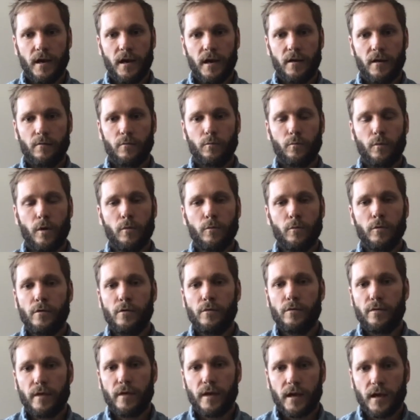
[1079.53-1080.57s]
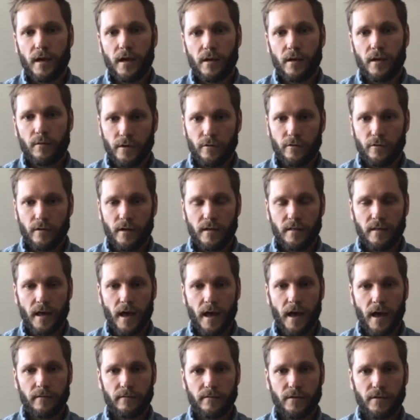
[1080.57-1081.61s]
And what were you thinking when you did
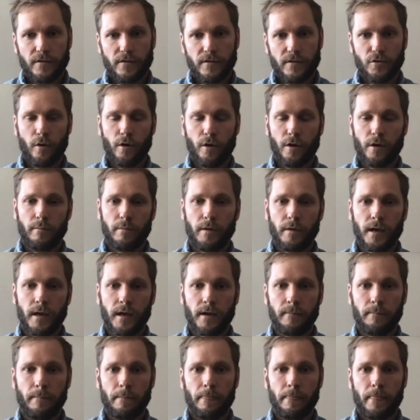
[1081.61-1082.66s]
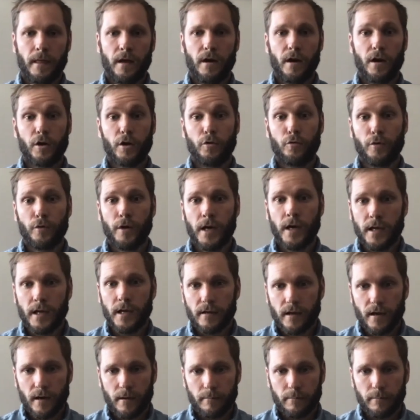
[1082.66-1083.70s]
that? Did you want to be a
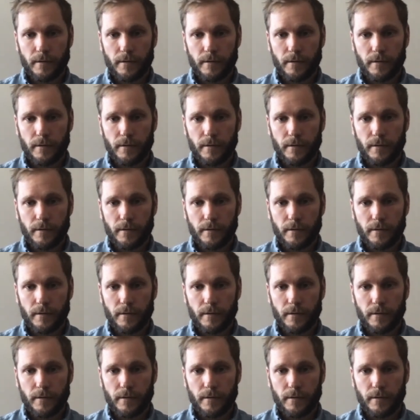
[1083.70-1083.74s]
green